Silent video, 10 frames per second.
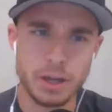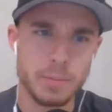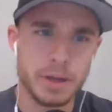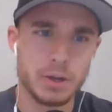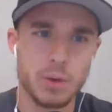My
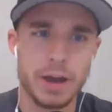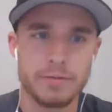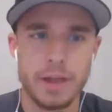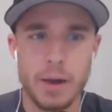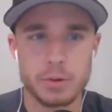good buddy
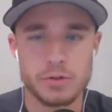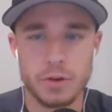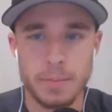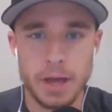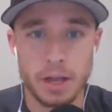Ryan Flowers
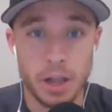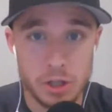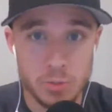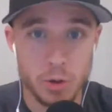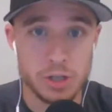from
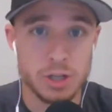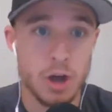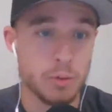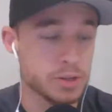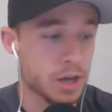Clutch Sports
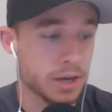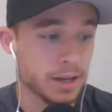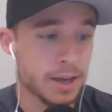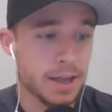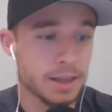Talk was on
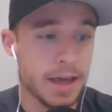a